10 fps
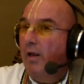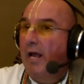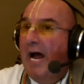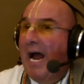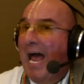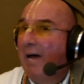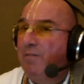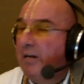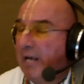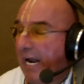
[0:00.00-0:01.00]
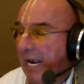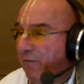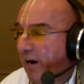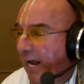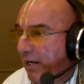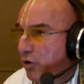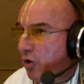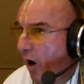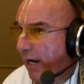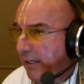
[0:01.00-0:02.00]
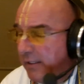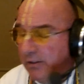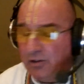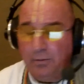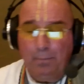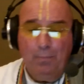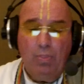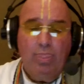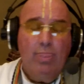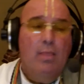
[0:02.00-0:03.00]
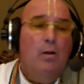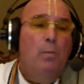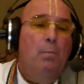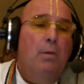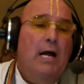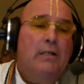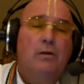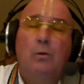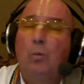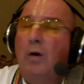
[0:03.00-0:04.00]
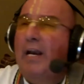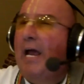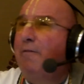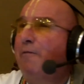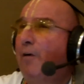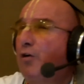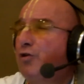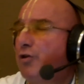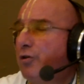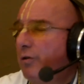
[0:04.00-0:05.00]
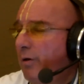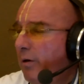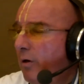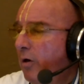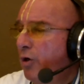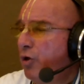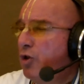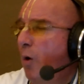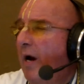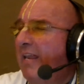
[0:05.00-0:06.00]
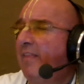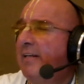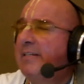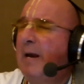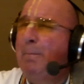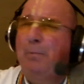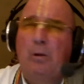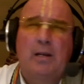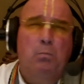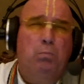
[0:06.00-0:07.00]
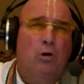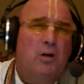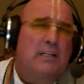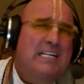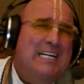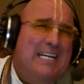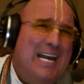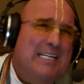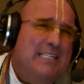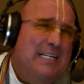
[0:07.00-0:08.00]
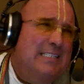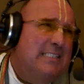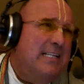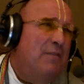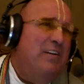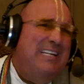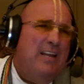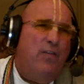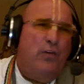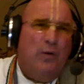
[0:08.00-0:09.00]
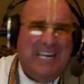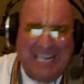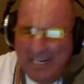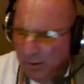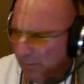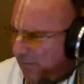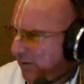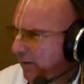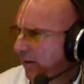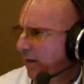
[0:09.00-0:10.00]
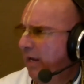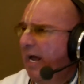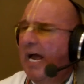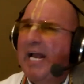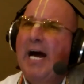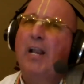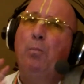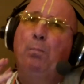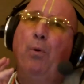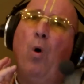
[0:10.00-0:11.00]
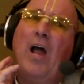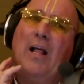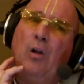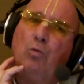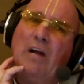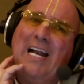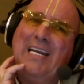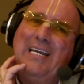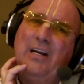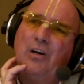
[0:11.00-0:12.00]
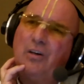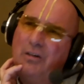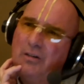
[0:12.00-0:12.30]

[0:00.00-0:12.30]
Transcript: I never got jaundice, but when I first joined the temple in Brooklyn in 1973, I got a boil right here.